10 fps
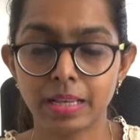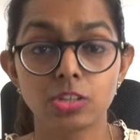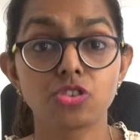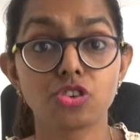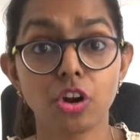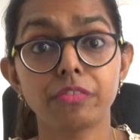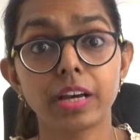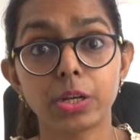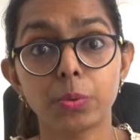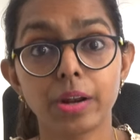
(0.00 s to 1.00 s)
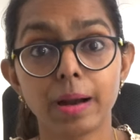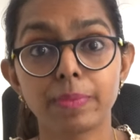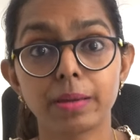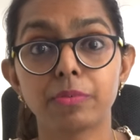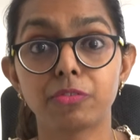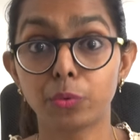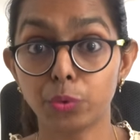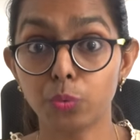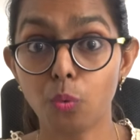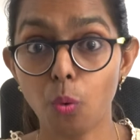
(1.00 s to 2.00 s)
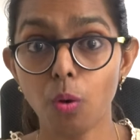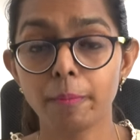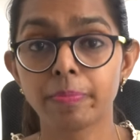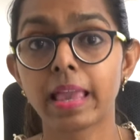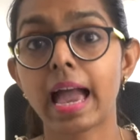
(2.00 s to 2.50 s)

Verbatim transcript: So do not forget to grab that before you go